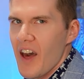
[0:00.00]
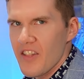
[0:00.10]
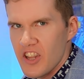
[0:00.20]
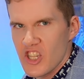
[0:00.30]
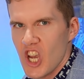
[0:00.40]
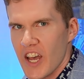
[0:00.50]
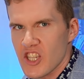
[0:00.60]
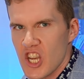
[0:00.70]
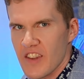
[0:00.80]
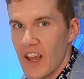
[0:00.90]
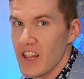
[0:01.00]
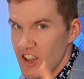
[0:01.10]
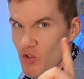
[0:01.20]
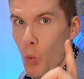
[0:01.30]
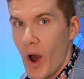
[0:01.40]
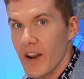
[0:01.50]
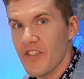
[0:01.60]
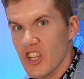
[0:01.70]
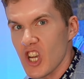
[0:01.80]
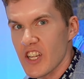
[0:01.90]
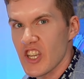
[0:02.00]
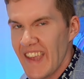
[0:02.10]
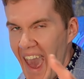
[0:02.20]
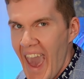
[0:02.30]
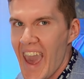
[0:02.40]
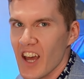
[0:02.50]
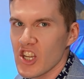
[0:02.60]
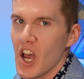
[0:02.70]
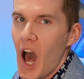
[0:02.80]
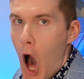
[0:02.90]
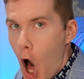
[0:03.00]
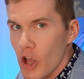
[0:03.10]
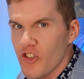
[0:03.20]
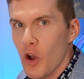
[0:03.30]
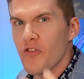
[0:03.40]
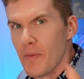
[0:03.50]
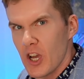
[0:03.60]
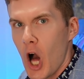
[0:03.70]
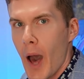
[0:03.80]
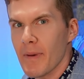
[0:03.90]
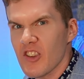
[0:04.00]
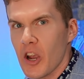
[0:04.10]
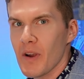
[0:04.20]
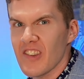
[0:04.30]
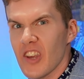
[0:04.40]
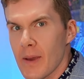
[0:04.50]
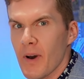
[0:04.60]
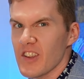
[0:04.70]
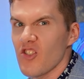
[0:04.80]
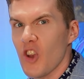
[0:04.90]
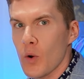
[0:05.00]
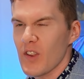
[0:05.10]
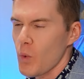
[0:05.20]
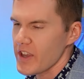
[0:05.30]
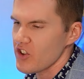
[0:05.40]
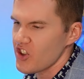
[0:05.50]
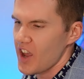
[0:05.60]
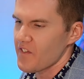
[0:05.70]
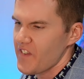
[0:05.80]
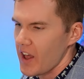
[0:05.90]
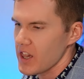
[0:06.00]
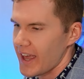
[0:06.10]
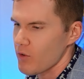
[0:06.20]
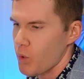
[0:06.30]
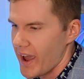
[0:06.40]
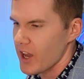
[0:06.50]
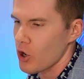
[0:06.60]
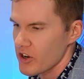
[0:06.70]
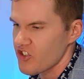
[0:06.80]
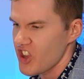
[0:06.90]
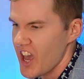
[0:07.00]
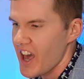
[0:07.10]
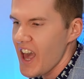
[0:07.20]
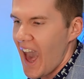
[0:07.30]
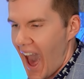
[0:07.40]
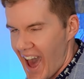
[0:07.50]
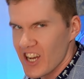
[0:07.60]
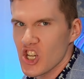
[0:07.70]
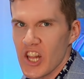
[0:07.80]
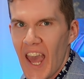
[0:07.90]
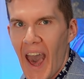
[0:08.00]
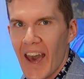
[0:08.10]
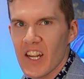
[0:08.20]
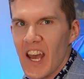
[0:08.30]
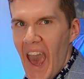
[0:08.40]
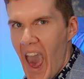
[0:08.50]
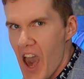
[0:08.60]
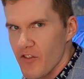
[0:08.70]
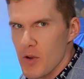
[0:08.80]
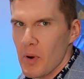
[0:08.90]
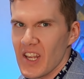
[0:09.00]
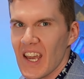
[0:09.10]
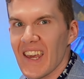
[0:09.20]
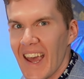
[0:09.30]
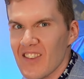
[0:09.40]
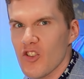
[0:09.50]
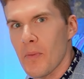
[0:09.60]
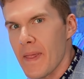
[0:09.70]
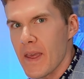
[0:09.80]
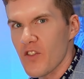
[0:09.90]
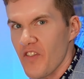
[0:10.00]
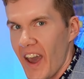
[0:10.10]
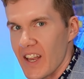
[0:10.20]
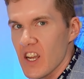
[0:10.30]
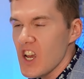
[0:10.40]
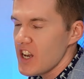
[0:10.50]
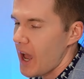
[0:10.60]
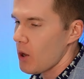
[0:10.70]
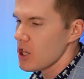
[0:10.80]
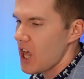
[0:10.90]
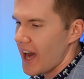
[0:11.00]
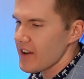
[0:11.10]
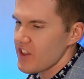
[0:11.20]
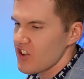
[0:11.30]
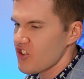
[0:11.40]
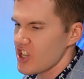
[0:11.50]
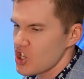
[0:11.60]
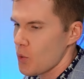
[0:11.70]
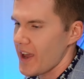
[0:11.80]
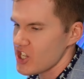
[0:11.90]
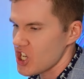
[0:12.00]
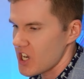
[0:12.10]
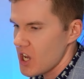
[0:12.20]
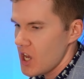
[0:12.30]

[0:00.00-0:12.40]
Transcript: the judges, at least one of the judges, and also from the commentary team on DAZN as well. You see, it felt like Ryan Garcia actually had everybody against him in this fight. Now, a lot of this situation